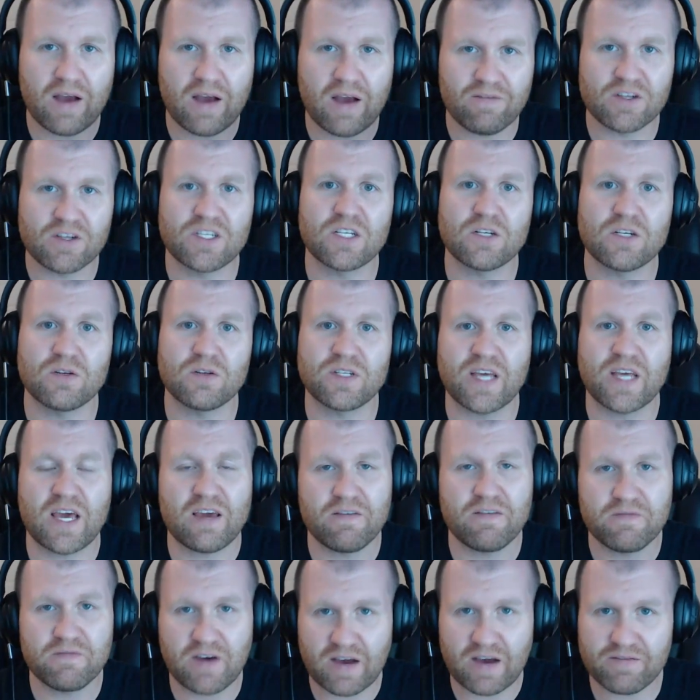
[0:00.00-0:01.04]
every single
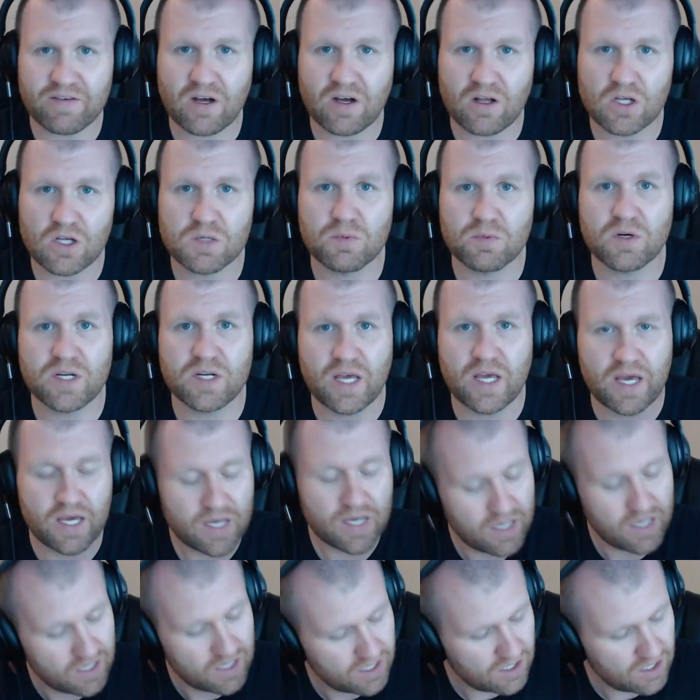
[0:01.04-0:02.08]
day, $5 per day